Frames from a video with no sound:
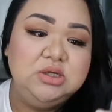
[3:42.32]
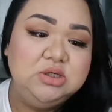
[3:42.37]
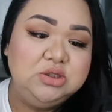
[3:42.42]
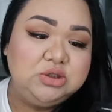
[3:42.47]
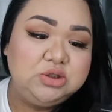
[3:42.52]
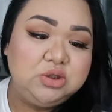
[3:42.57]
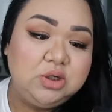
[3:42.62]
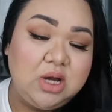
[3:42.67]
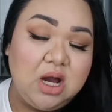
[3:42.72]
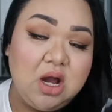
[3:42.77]

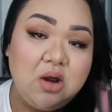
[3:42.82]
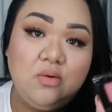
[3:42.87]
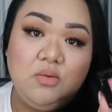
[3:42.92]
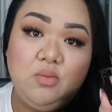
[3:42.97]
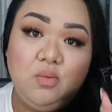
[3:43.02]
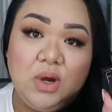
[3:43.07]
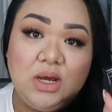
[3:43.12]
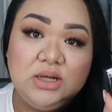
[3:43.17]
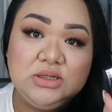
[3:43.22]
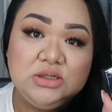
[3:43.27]
so I
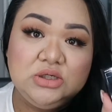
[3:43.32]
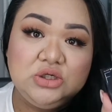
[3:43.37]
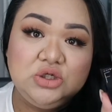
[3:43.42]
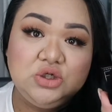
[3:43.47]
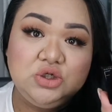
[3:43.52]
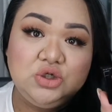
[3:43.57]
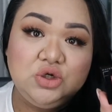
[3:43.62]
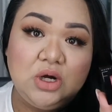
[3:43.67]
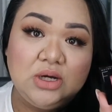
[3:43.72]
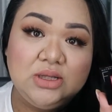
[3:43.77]
can't wait to
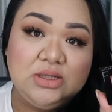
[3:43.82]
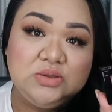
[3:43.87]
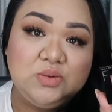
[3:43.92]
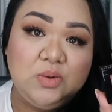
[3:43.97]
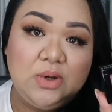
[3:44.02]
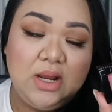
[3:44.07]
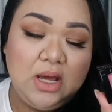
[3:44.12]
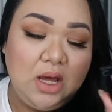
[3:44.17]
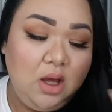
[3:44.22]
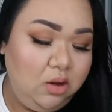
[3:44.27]
try this
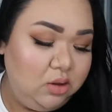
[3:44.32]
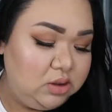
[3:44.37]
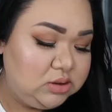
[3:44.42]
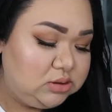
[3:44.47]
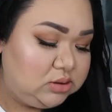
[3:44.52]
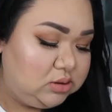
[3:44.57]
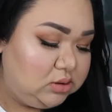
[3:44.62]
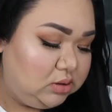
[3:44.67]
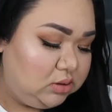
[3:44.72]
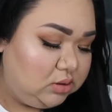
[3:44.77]
one out.
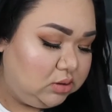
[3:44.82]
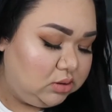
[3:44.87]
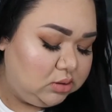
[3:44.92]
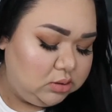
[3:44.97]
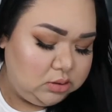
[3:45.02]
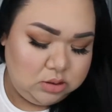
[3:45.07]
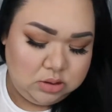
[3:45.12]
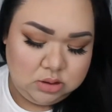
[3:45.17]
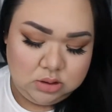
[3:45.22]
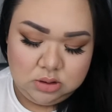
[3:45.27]

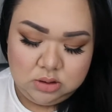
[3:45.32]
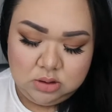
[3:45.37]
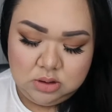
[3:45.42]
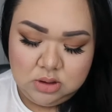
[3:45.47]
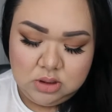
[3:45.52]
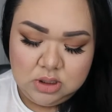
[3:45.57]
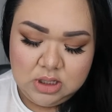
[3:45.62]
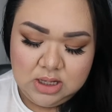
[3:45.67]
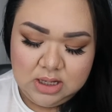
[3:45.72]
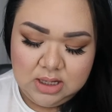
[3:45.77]

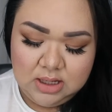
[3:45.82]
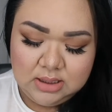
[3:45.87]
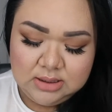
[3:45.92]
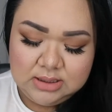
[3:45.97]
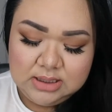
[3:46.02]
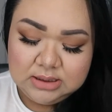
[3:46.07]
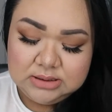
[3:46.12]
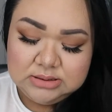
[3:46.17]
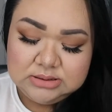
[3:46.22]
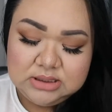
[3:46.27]

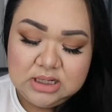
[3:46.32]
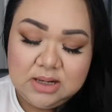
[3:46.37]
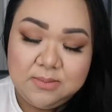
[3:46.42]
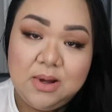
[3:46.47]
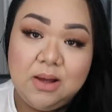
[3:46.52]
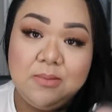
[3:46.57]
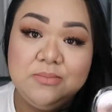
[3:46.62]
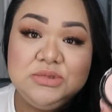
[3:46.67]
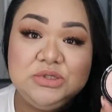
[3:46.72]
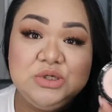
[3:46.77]
Next up,
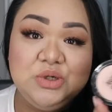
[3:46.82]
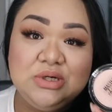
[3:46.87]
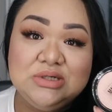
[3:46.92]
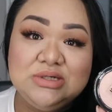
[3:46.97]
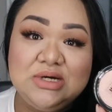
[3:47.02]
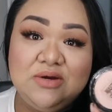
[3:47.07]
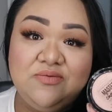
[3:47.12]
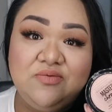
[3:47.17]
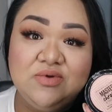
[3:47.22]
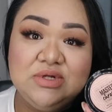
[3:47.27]
I'm so
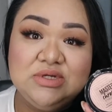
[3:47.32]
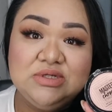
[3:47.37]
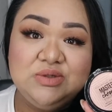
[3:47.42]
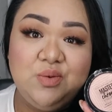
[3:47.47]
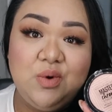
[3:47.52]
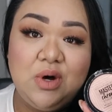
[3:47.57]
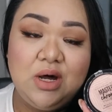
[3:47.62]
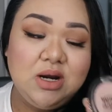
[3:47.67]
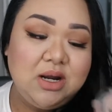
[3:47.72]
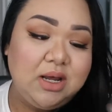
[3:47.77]
excited for this
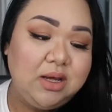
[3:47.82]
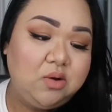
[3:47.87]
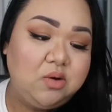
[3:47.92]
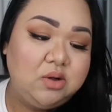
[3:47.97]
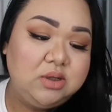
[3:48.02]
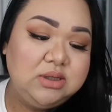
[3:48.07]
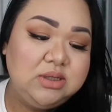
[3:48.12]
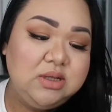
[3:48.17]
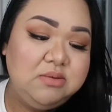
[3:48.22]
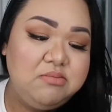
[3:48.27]
one. I
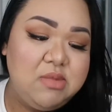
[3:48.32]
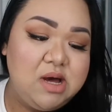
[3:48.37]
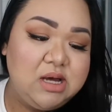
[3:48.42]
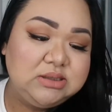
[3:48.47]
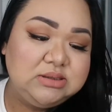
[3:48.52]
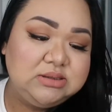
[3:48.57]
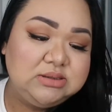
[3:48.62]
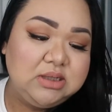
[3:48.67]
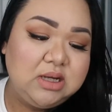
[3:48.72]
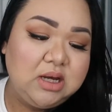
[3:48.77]
got the
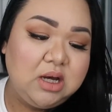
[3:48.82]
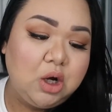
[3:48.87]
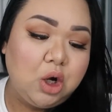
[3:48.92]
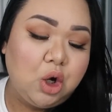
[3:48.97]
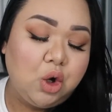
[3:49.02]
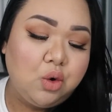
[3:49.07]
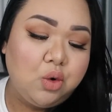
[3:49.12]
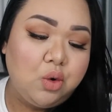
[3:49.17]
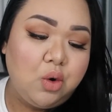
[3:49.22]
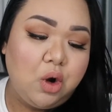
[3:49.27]
Master
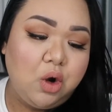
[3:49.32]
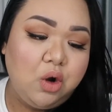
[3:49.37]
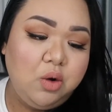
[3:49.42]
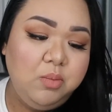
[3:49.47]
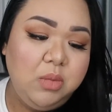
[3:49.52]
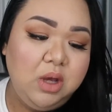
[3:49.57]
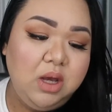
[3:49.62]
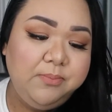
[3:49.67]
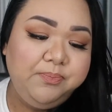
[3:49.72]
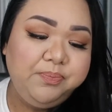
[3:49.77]

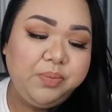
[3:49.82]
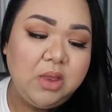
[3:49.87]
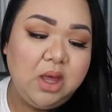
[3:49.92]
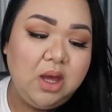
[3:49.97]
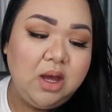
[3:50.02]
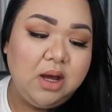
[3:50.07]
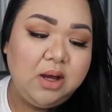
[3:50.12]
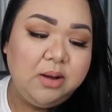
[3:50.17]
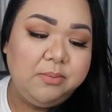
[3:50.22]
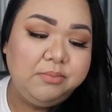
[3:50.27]
Chrome
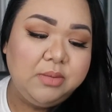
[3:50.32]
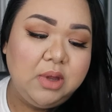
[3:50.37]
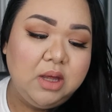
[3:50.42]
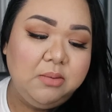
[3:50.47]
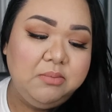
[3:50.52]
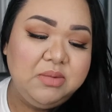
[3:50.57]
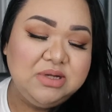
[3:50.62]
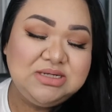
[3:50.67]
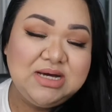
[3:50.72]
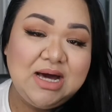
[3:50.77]

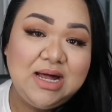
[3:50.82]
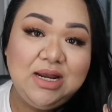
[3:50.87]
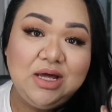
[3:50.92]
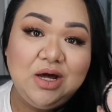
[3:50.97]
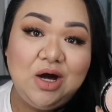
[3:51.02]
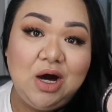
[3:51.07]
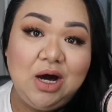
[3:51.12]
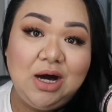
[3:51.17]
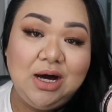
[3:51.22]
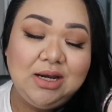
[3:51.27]
metallic
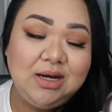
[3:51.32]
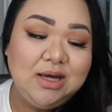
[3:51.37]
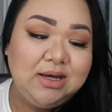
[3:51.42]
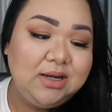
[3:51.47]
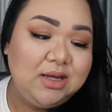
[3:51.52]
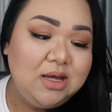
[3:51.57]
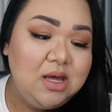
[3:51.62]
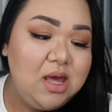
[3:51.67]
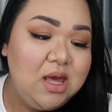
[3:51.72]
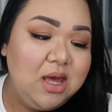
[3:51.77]

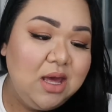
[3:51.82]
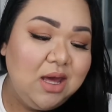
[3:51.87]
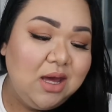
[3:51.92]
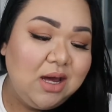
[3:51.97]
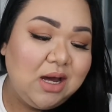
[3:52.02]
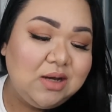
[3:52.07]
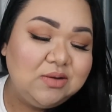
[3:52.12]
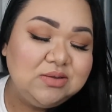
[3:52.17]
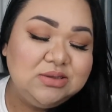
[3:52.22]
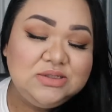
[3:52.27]
highlighter.
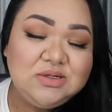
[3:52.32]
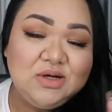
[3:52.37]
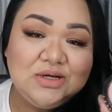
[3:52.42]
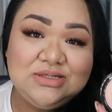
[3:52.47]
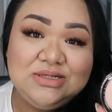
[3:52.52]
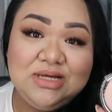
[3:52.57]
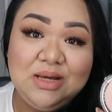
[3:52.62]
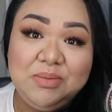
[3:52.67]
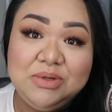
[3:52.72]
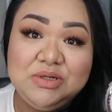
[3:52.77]
I was
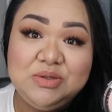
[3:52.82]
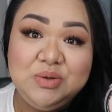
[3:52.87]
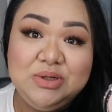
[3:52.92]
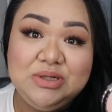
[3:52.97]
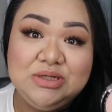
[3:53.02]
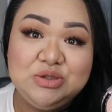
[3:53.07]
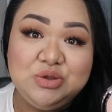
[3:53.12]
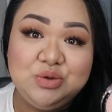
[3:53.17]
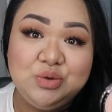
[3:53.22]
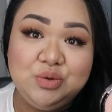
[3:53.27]
tossing up
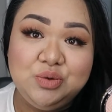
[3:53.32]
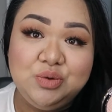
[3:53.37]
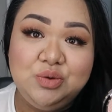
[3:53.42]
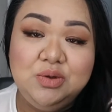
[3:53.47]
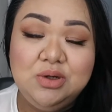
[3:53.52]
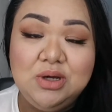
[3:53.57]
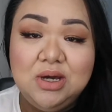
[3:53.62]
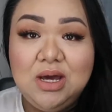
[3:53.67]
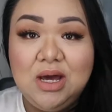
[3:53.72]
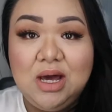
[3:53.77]
between
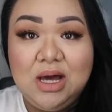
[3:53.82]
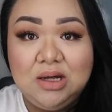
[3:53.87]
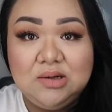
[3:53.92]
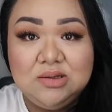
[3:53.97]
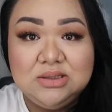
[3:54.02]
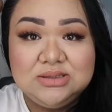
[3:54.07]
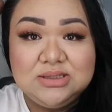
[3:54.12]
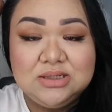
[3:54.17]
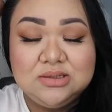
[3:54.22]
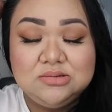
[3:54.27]
two. I
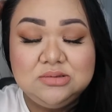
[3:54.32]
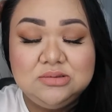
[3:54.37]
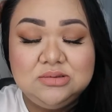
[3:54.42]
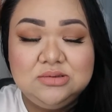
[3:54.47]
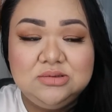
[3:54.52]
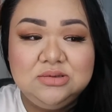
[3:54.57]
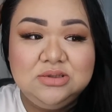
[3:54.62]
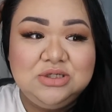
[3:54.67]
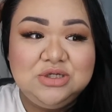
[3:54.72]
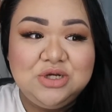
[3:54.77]
was like,
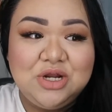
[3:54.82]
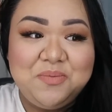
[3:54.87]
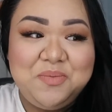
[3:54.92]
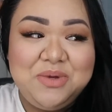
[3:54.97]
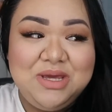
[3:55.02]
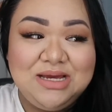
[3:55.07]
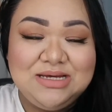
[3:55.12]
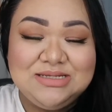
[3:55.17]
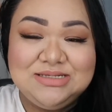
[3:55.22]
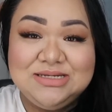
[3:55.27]
oh, should I
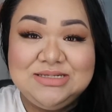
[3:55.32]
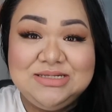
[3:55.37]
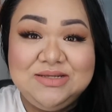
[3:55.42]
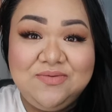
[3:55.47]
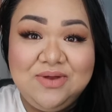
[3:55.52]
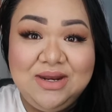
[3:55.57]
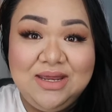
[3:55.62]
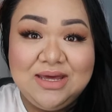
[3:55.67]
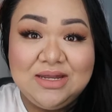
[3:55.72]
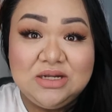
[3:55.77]
be
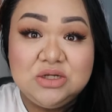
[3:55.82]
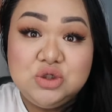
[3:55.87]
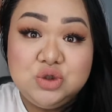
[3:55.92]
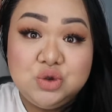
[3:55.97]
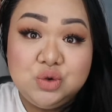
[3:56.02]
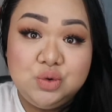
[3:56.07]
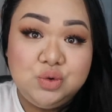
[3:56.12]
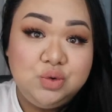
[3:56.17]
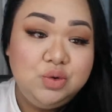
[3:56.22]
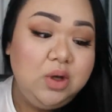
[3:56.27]
excessive and get
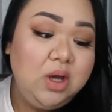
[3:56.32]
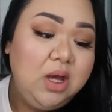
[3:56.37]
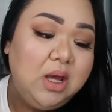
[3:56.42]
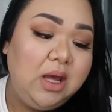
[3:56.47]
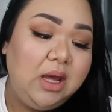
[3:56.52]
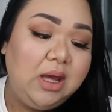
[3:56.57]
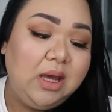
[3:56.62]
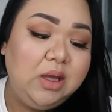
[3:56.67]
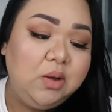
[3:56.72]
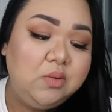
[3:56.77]
two?
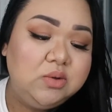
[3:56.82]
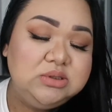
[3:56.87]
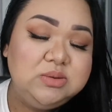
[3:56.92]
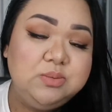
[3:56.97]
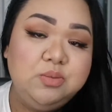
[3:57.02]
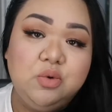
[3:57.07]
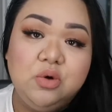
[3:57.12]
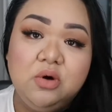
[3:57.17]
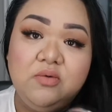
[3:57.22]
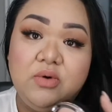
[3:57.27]
It
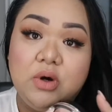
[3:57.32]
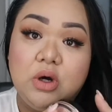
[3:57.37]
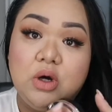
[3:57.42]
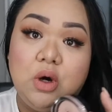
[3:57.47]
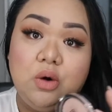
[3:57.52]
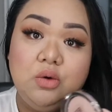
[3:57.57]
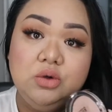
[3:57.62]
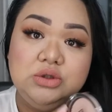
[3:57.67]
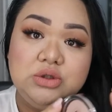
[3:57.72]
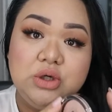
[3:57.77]
was more of a
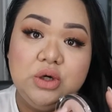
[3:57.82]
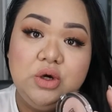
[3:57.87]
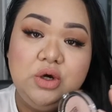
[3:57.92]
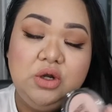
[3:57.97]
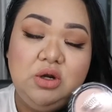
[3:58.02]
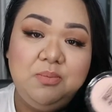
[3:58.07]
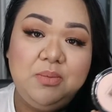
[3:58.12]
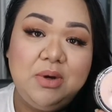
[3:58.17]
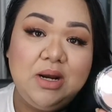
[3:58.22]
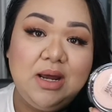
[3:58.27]
gold
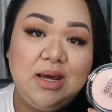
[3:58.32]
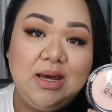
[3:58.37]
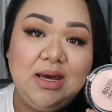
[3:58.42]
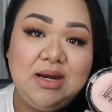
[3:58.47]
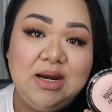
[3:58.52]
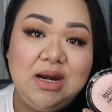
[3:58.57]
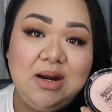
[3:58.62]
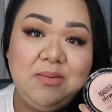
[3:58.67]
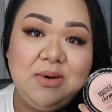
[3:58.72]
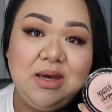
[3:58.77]
tone, but I
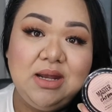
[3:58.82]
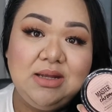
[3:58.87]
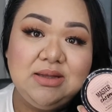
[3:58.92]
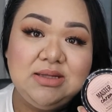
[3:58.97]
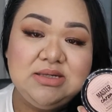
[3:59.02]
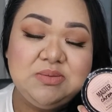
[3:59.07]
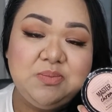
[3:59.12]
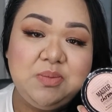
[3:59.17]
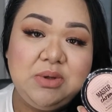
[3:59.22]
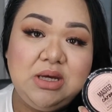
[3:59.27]
ended up getting
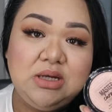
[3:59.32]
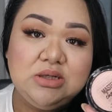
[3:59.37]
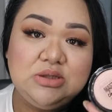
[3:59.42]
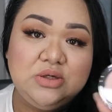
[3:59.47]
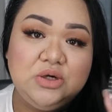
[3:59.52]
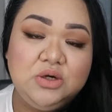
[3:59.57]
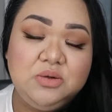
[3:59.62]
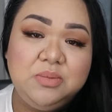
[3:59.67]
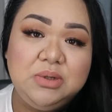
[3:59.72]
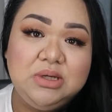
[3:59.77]
this pink
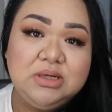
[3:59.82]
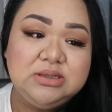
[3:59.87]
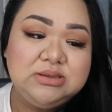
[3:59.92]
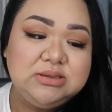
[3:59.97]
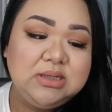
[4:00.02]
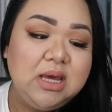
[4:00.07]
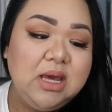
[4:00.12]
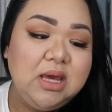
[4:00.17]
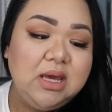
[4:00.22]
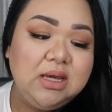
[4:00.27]
tone
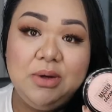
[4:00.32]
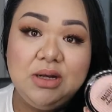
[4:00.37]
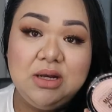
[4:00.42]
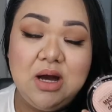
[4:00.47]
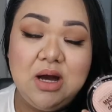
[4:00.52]
because it